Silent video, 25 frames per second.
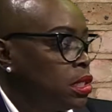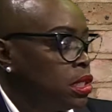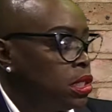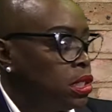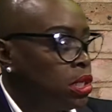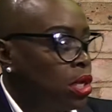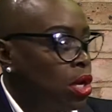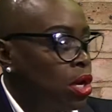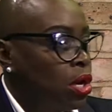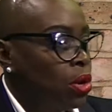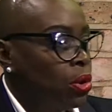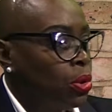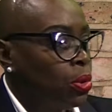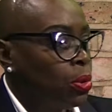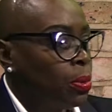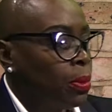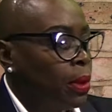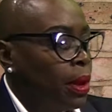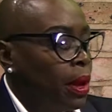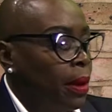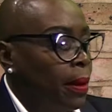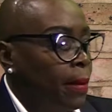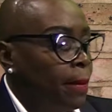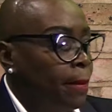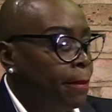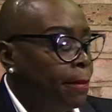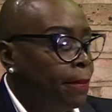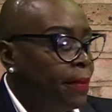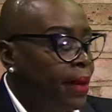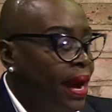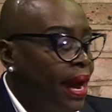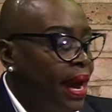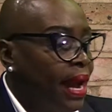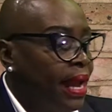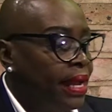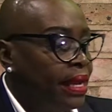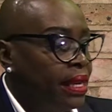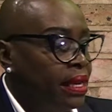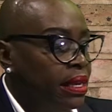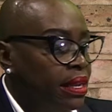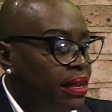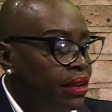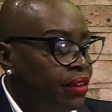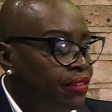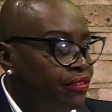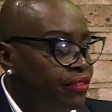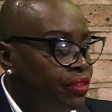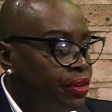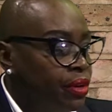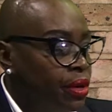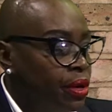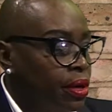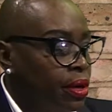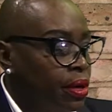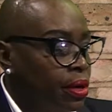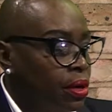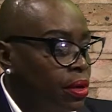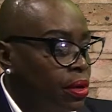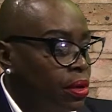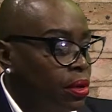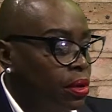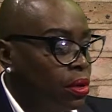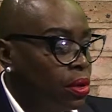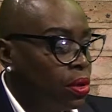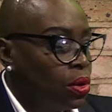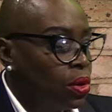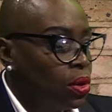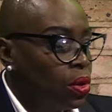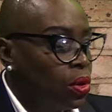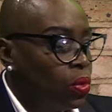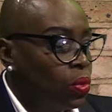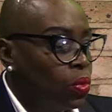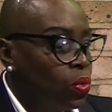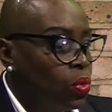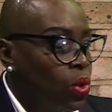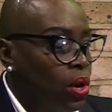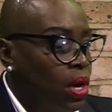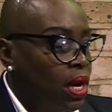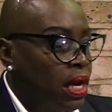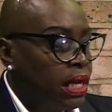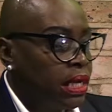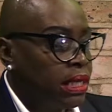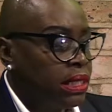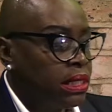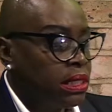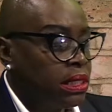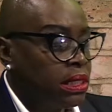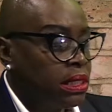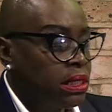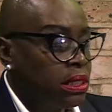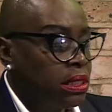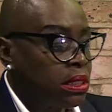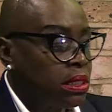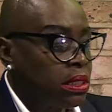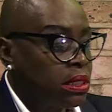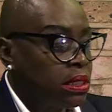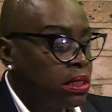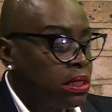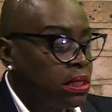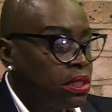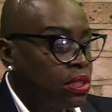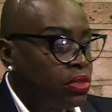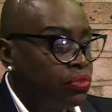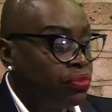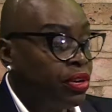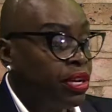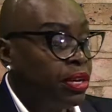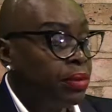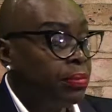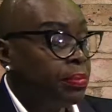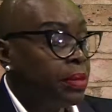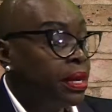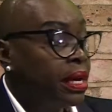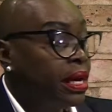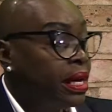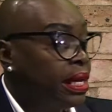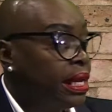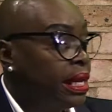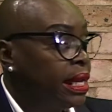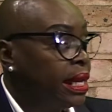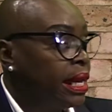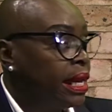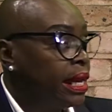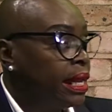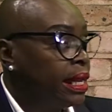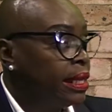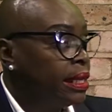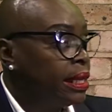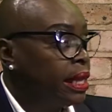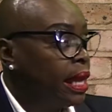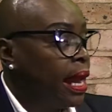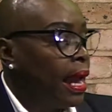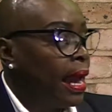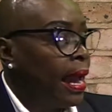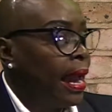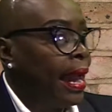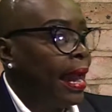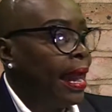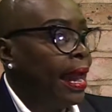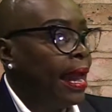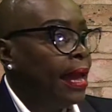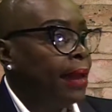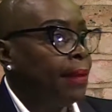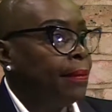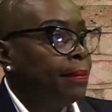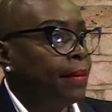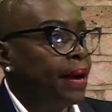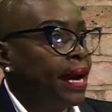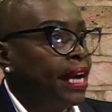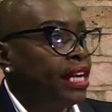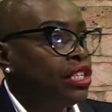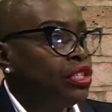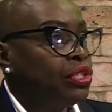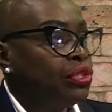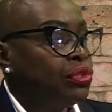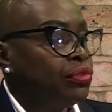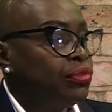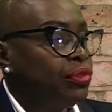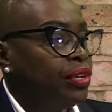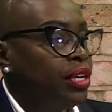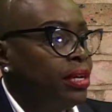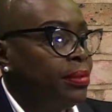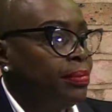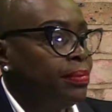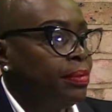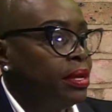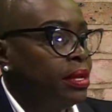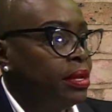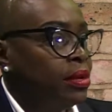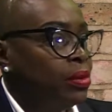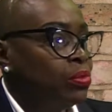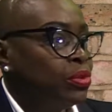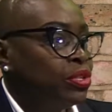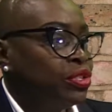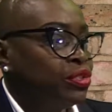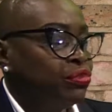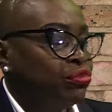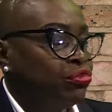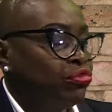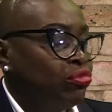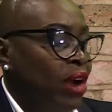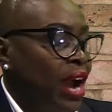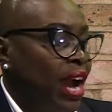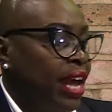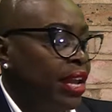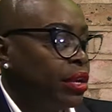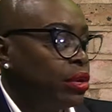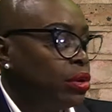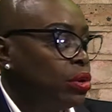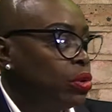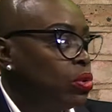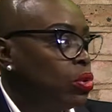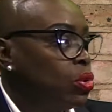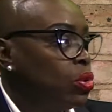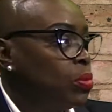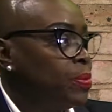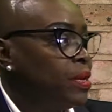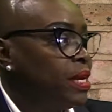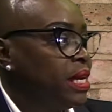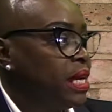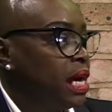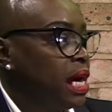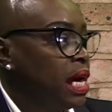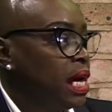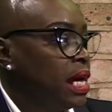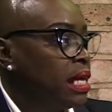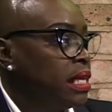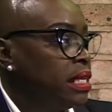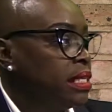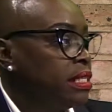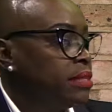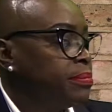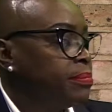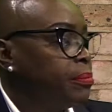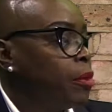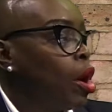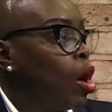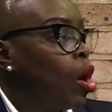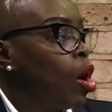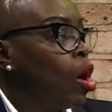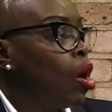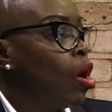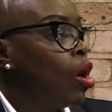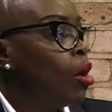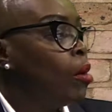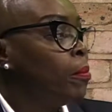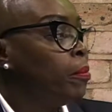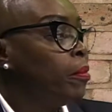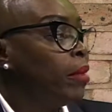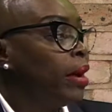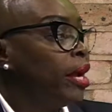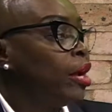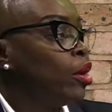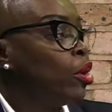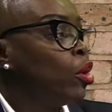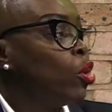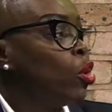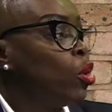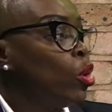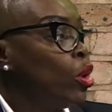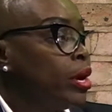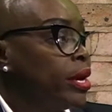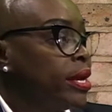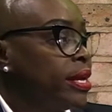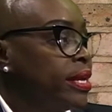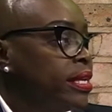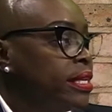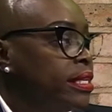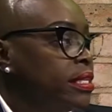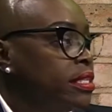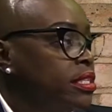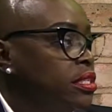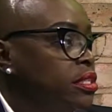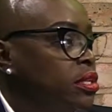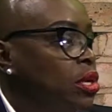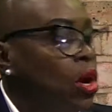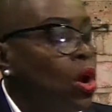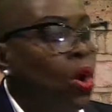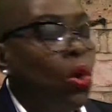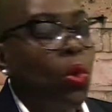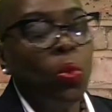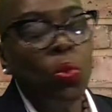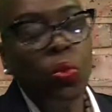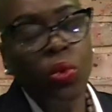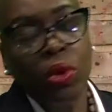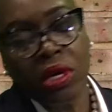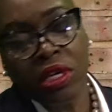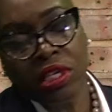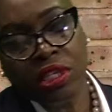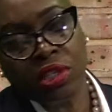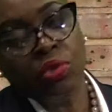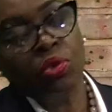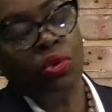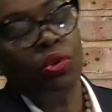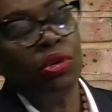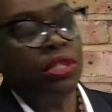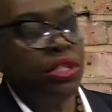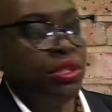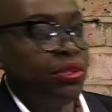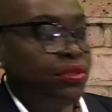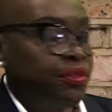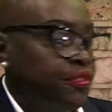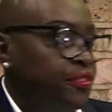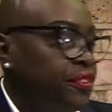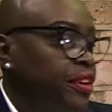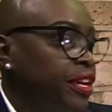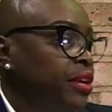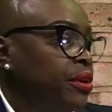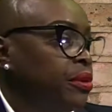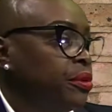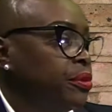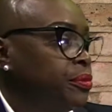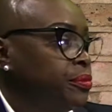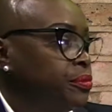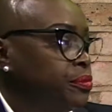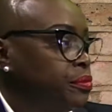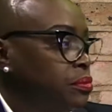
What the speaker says: So my liver was 3 million, and my treatment was radical because all my organs was going to fail.